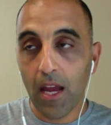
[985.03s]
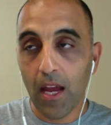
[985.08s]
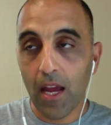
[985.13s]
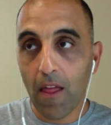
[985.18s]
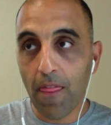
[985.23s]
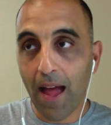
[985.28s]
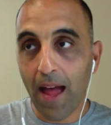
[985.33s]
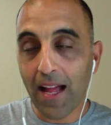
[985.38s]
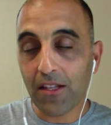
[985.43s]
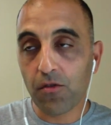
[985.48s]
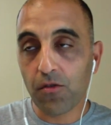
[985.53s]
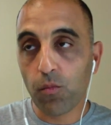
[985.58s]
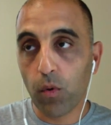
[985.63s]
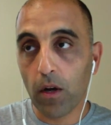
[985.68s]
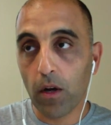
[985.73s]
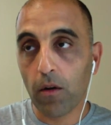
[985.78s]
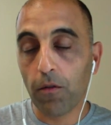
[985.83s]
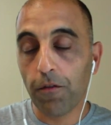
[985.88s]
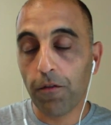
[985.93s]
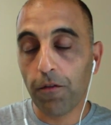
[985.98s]
And that's
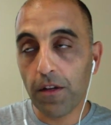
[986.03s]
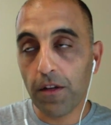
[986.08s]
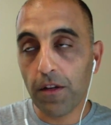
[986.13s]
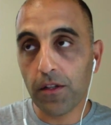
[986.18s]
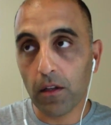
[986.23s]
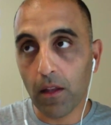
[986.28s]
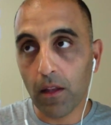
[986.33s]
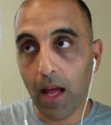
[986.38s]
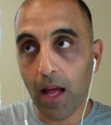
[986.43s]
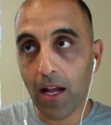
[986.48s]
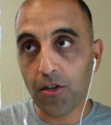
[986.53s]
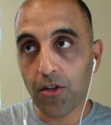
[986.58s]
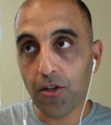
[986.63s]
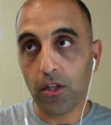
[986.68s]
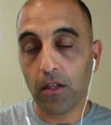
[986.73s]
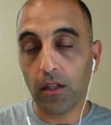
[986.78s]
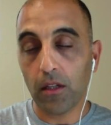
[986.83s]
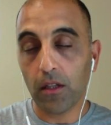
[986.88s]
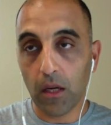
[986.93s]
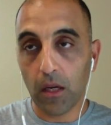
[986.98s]
where
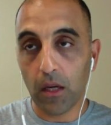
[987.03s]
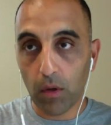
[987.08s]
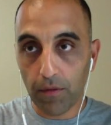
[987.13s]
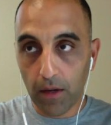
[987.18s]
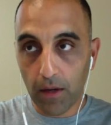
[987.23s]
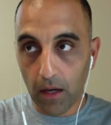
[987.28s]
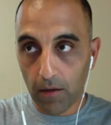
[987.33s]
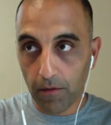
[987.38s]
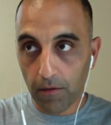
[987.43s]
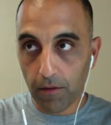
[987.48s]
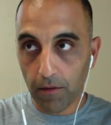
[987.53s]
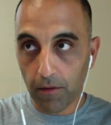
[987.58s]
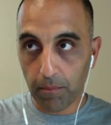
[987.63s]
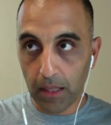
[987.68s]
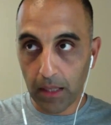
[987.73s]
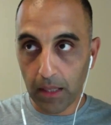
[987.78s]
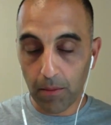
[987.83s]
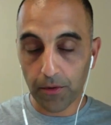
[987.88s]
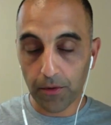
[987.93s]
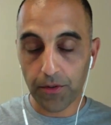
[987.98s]
physiologically we've kind of
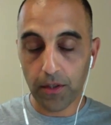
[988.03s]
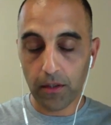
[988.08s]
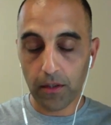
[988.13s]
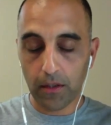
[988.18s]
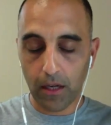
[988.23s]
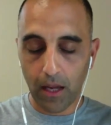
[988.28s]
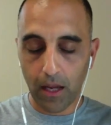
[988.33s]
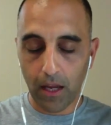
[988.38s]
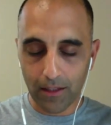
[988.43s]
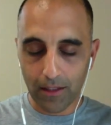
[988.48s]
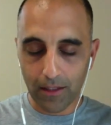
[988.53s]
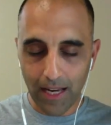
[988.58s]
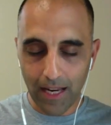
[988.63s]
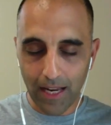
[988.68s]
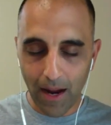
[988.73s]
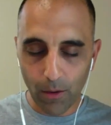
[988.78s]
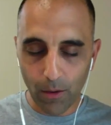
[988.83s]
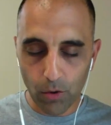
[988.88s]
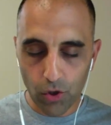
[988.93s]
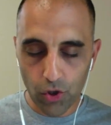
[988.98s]
been able to kind of
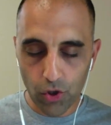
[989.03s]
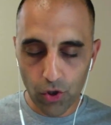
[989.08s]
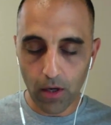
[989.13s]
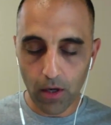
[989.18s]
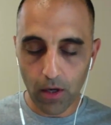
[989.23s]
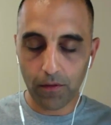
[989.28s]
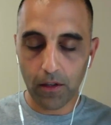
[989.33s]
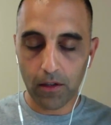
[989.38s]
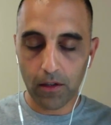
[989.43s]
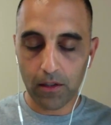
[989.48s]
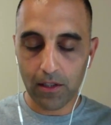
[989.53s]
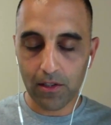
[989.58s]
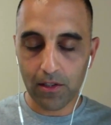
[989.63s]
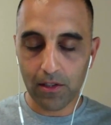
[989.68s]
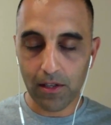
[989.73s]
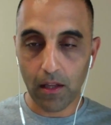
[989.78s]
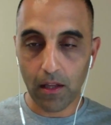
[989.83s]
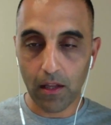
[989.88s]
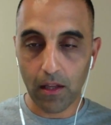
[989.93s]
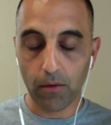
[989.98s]
downshift and
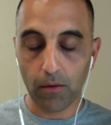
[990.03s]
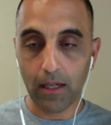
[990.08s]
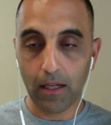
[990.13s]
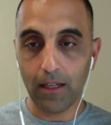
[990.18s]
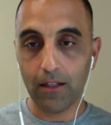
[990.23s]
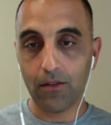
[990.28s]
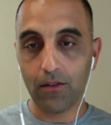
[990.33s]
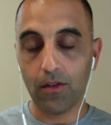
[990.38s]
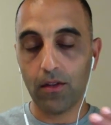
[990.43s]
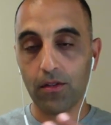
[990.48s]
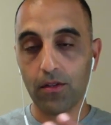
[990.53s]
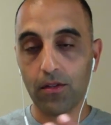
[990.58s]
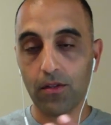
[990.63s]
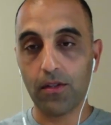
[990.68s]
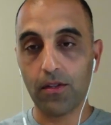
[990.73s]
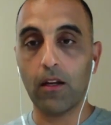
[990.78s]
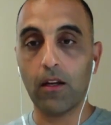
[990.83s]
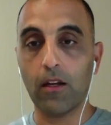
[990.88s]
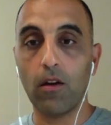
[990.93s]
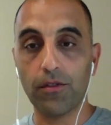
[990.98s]
decelerate into this
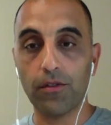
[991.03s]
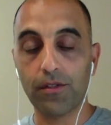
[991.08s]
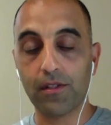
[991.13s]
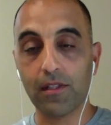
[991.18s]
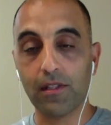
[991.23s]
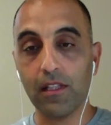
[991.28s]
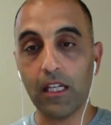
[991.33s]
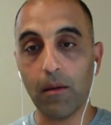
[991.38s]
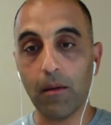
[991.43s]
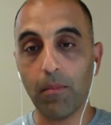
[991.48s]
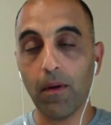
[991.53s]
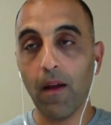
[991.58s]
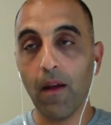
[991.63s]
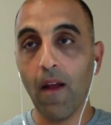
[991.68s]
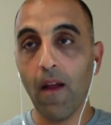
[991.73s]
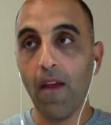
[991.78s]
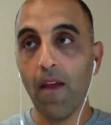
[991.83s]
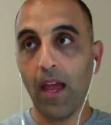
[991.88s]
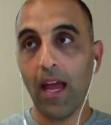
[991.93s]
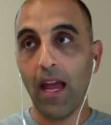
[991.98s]
thing called sleep.
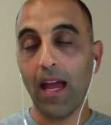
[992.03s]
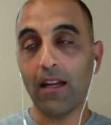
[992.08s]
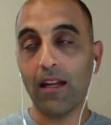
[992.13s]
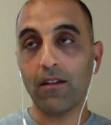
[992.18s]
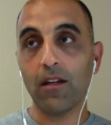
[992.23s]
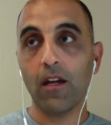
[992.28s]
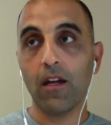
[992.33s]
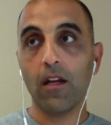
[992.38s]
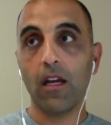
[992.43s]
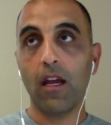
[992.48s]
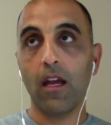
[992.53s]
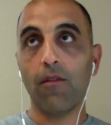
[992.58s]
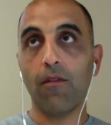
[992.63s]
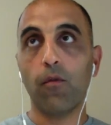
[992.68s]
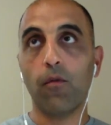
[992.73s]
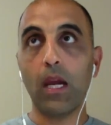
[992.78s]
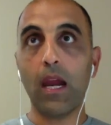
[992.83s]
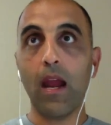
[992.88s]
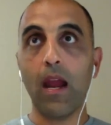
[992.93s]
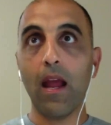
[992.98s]
And if
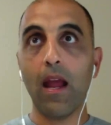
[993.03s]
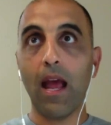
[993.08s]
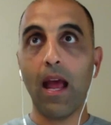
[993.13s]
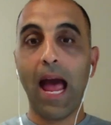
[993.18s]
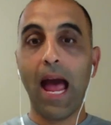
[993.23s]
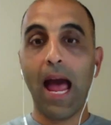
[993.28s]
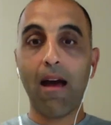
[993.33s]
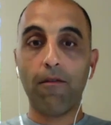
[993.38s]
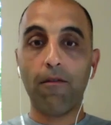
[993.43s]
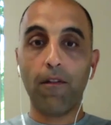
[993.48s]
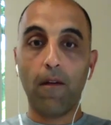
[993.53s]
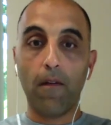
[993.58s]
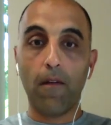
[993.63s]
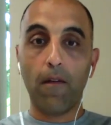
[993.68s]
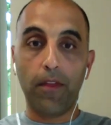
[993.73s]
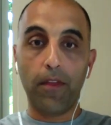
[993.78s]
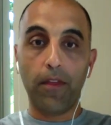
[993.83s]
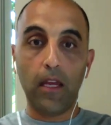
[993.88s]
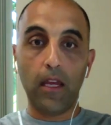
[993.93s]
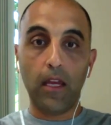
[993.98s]
we have
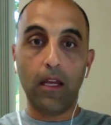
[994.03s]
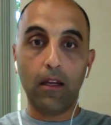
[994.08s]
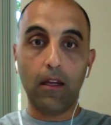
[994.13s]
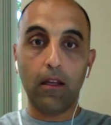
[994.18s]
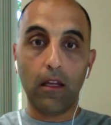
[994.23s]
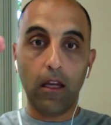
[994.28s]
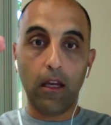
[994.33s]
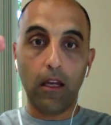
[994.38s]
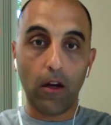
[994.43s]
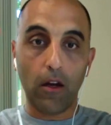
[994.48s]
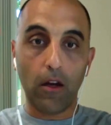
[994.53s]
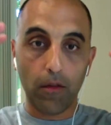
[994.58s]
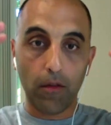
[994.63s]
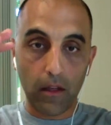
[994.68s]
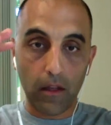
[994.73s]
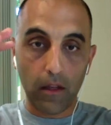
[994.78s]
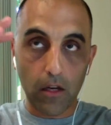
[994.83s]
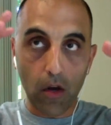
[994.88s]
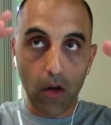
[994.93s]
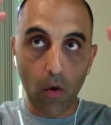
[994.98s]

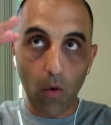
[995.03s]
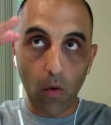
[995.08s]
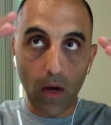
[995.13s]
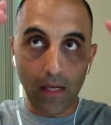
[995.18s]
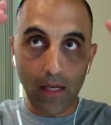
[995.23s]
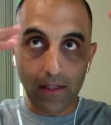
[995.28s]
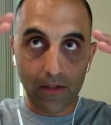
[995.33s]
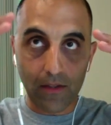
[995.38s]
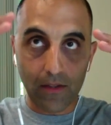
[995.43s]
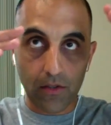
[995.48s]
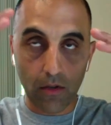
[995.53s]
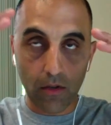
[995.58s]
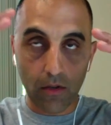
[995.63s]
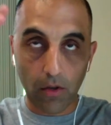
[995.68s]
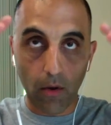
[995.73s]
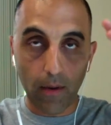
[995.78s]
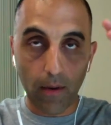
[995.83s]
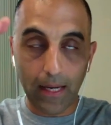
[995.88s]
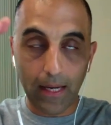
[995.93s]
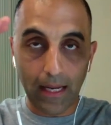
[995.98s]
the noise still
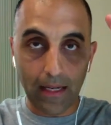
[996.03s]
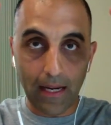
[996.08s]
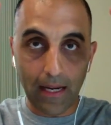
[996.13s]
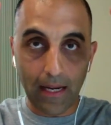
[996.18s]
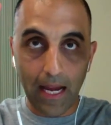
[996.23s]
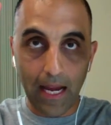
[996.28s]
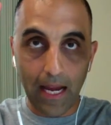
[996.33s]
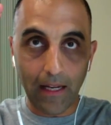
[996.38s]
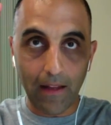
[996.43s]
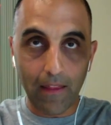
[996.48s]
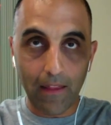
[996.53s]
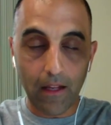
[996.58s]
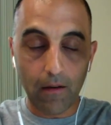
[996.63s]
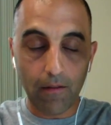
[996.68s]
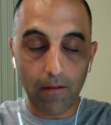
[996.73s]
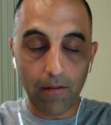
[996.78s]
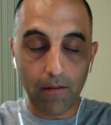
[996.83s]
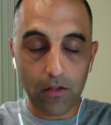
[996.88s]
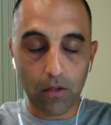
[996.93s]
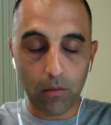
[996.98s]
going at night, and then
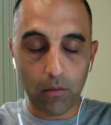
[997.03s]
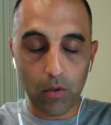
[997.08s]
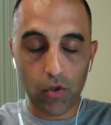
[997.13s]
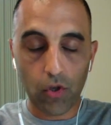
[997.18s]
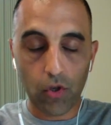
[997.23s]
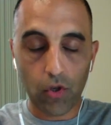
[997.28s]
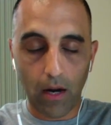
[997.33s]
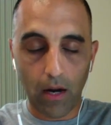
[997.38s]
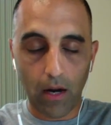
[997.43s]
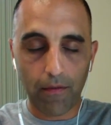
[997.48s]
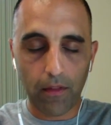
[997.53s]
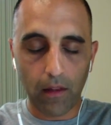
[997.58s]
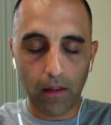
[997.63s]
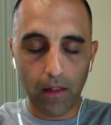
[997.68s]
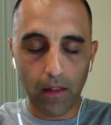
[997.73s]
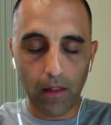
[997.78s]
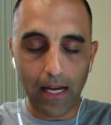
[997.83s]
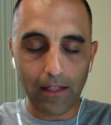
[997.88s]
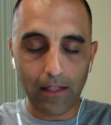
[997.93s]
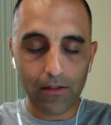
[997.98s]
eventually we shut off the
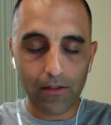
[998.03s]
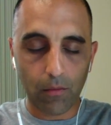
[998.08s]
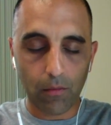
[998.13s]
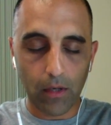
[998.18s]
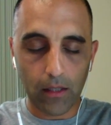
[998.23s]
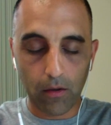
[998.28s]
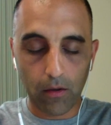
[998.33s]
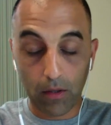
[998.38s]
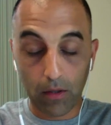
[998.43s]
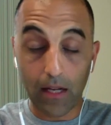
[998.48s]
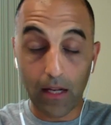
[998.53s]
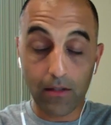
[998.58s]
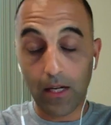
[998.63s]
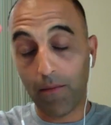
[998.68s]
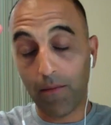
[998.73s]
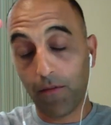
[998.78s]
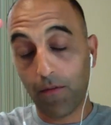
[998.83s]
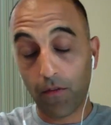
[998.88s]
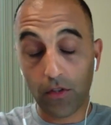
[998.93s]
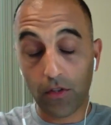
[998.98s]
lights and we're like, okay, it's
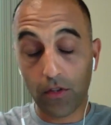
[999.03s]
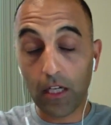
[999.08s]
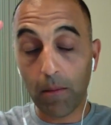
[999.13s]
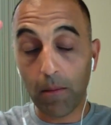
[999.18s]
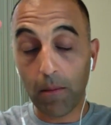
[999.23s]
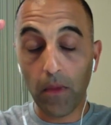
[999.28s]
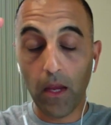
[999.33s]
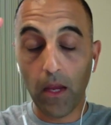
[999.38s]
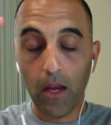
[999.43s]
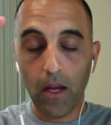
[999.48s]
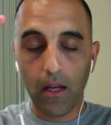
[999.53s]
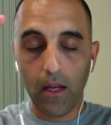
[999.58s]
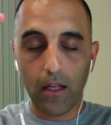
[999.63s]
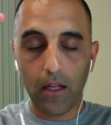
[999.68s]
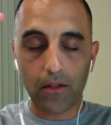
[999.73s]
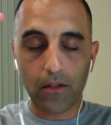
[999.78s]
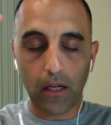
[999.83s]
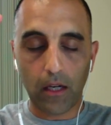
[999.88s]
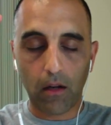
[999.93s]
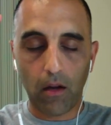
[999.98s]
time for sleep.
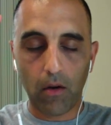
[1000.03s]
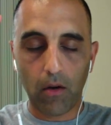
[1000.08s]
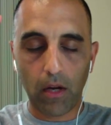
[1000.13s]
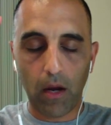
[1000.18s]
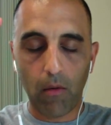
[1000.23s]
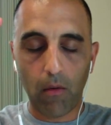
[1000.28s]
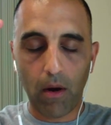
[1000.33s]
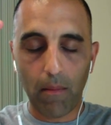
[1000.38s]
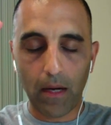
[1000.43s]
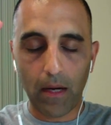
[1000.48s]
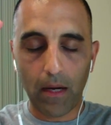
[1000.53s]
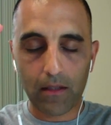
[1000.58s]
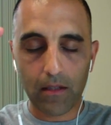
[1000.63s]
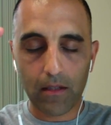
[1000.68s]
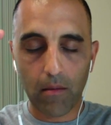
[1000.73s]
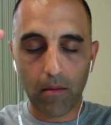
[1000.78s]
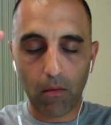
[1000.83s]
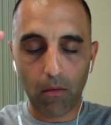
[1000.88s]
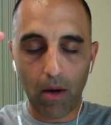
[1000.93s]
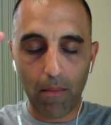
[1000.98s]
It's like, okay, why am I not
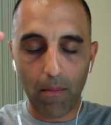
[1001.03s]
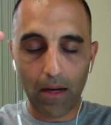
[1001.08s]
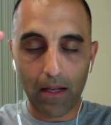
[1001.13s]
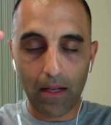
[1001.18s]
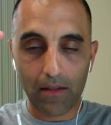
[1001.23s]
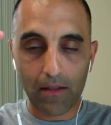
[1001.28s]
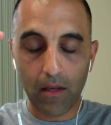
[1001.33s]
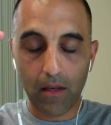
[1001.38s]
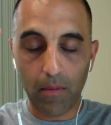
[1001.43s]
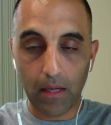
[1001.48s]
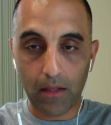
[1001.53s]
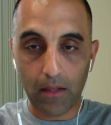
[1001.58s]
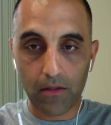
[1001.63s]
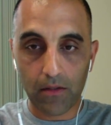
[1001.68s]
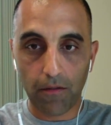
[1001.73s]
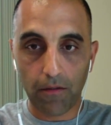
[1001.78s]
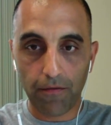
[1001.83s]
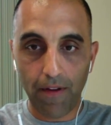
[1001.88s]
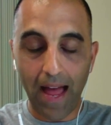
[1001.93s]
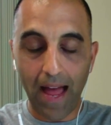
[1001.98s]
sleeping? Why am I not sleeping? It's
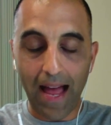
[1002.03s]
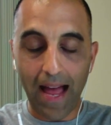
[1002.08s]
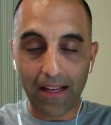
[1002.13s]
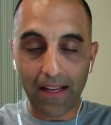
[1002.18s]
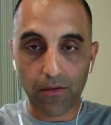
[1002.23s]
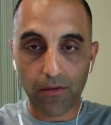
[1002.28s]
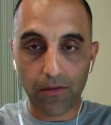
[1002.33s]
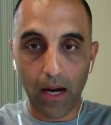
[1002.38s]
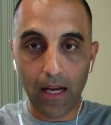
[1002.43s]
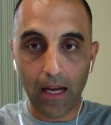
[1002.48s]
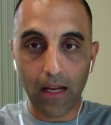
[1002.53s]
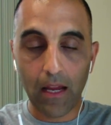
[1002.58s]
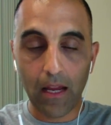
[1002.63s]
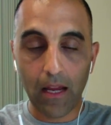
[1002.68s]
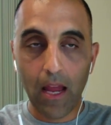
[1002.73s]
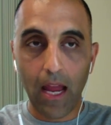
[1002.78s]
still fast, right?